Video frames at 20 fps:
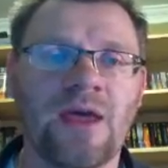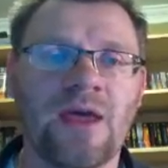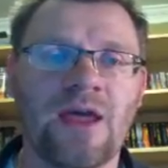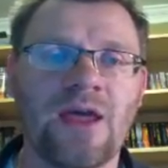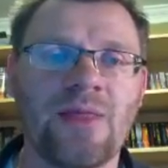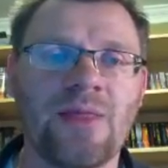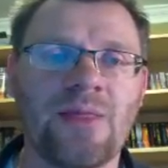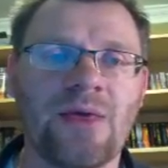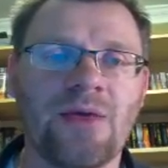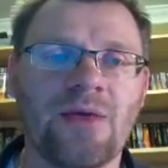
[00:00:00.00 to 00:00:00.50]

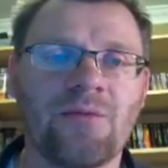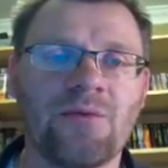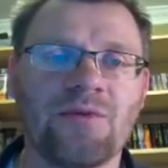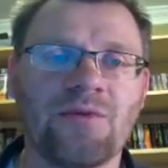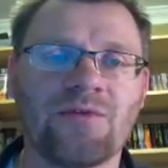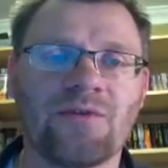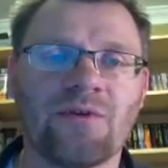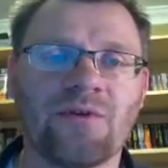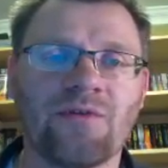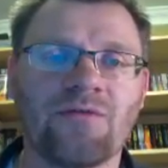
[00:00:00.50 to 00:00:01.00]
and then we
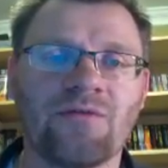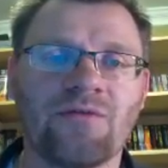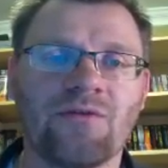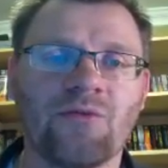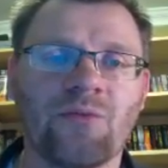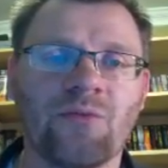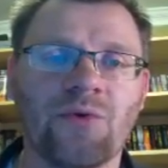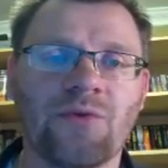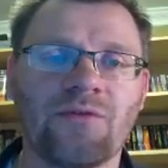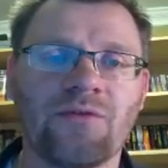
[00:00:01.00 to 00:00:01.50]
still have
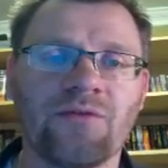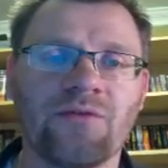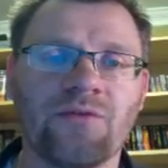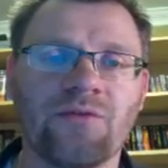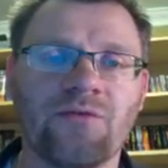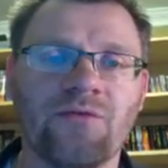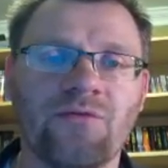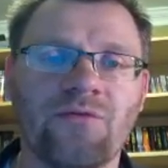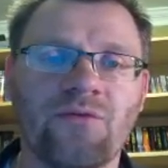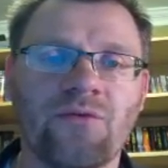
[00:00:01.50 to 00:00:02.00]

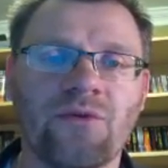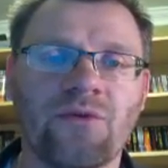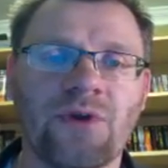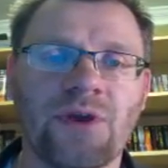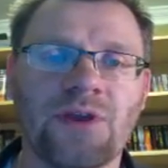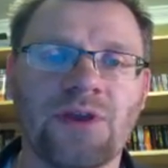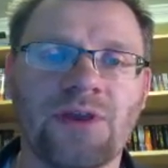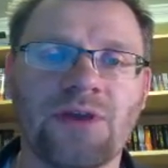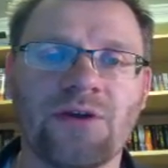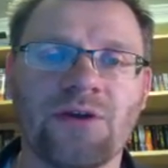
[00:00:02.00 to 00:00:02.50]

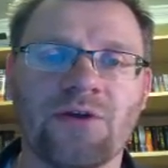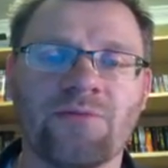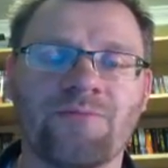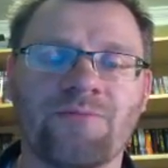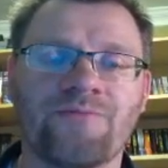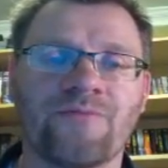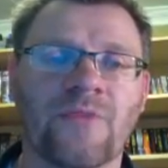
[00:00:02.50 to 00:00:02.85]
0.048 here.